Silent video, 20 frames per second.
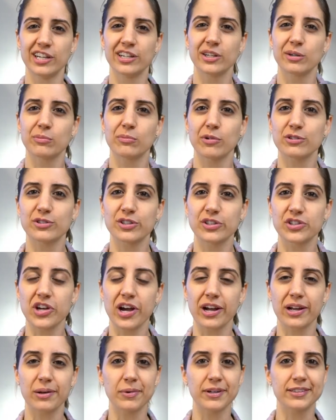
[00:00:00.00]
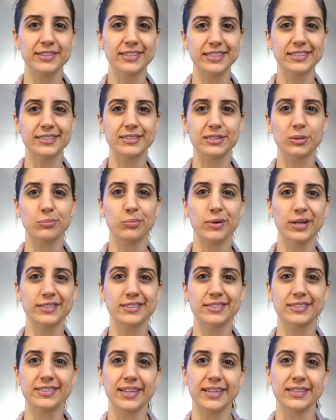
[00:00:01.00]
you're mostly talking about things in the
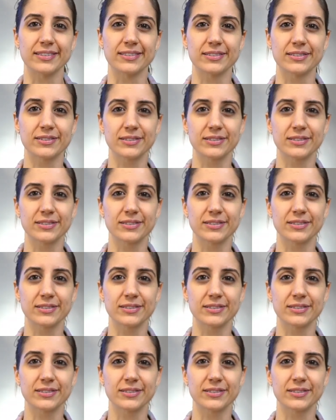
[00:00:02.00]
present tense.